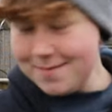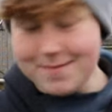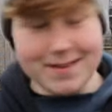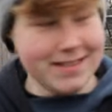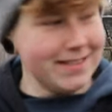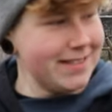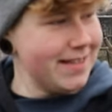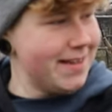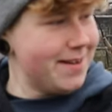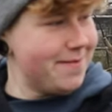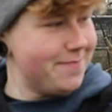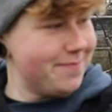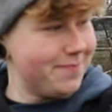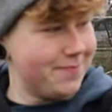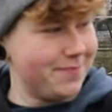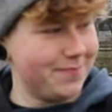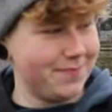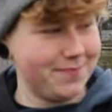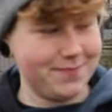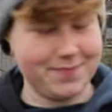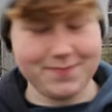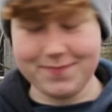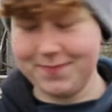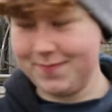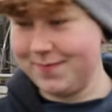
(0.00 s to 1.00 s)
You miss it?
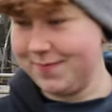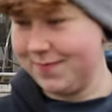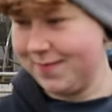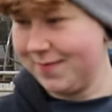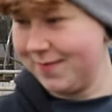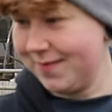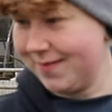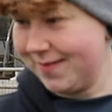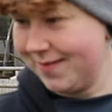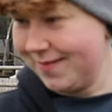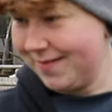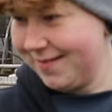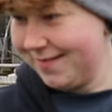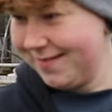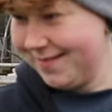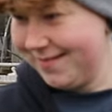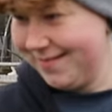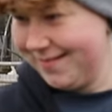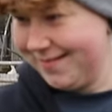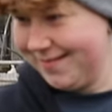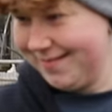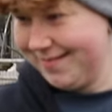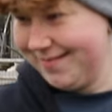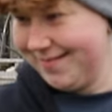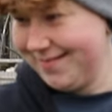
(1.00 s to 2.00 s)
In his
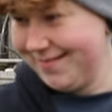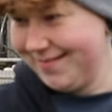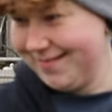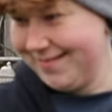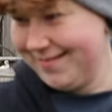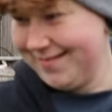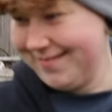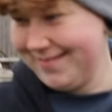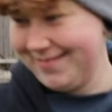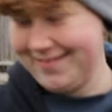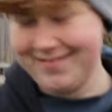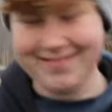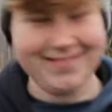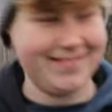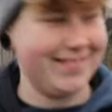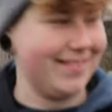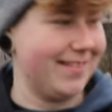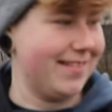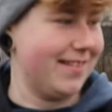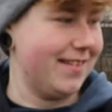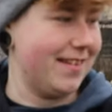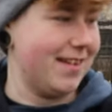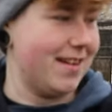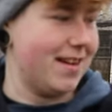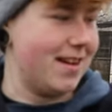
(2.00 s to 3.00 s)
mouth.
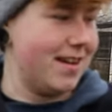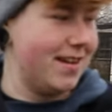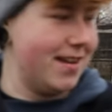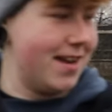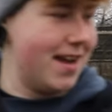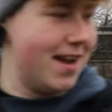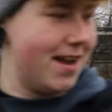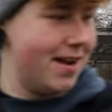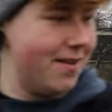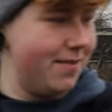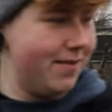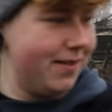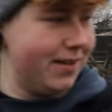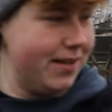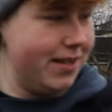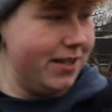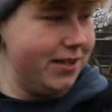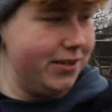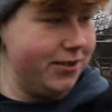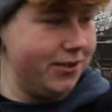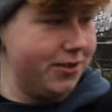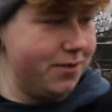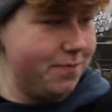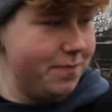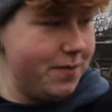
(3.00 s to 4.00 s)
And now
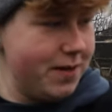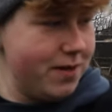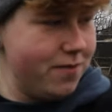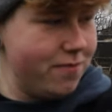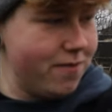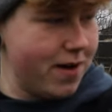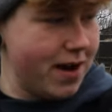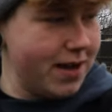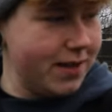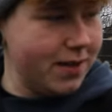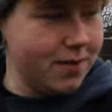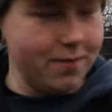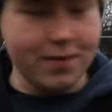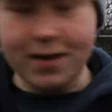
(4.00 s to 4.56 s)
it should be right